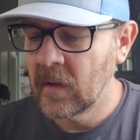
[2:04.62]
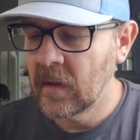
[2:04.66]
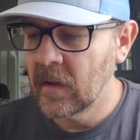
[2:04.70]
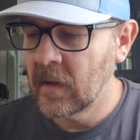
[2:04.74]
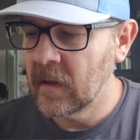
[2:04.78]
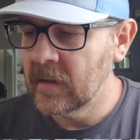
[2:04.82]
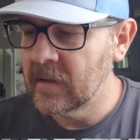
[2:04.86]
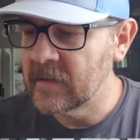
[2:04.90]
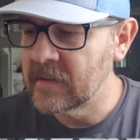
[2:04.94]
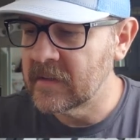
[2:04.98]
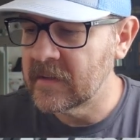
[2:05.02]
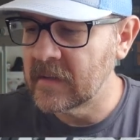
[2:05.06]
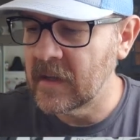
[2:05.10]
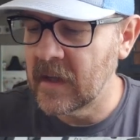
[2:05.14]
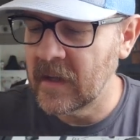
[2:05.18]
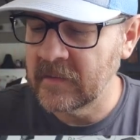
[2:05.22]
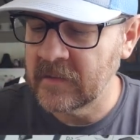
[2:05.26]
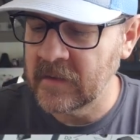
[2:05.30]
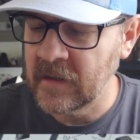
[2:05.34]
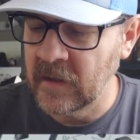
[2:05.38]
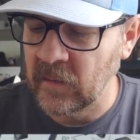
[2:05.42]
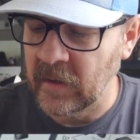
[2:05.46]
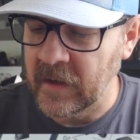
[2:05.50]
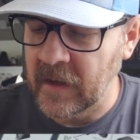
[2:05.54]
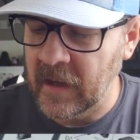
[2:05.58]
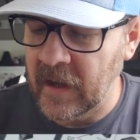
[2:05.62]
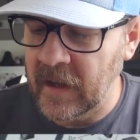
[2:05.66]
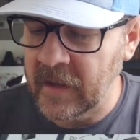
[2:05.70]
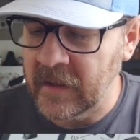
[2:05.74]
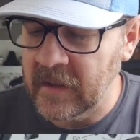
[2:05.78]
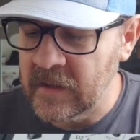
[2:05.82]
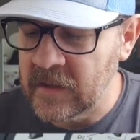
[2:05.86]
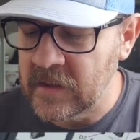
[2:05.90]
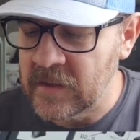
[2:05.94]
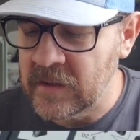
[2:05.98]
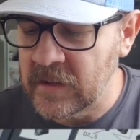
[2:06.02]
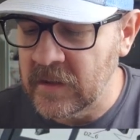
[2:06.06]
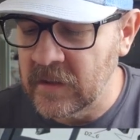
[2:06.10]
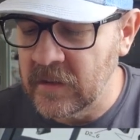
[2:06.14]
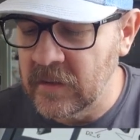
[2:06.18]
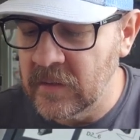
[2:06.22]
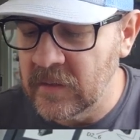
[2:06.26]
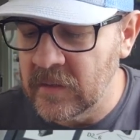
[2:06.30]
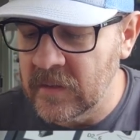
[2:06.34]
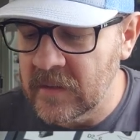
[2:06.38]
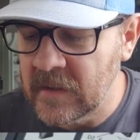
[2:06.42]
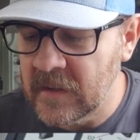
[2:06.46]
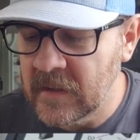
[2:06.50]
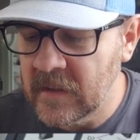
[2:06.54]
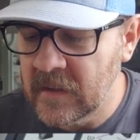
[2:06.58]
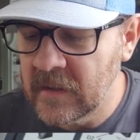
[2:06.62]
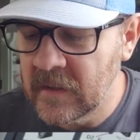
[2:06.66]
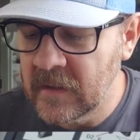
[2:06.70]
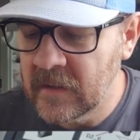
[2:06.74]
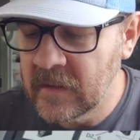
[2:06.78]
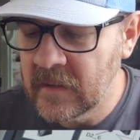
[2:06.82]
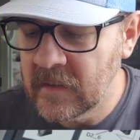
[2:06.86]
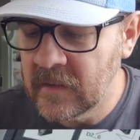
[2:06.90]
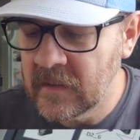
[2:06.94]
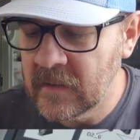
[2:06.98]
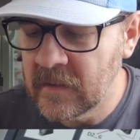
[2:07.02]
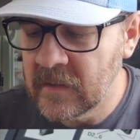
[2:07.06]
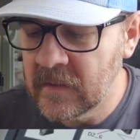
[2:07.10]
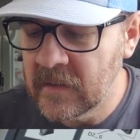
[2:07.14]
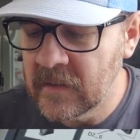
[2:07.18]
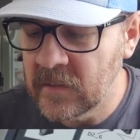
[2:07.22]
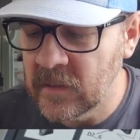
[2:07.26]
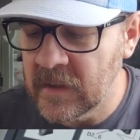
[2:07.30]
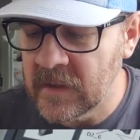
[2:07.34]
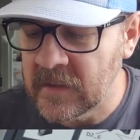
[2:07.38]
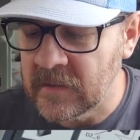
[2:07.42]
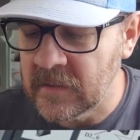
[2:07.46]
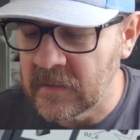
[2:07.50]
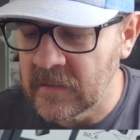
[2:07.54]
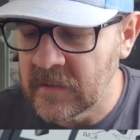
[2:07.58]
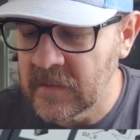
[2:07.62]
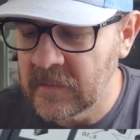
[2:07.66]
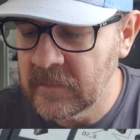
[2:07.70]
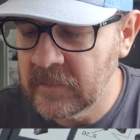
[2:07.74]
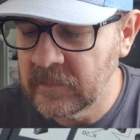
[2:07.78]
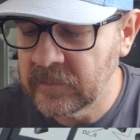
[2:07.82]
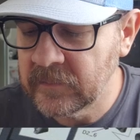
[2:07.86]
Tell you what, I can just use tweezers.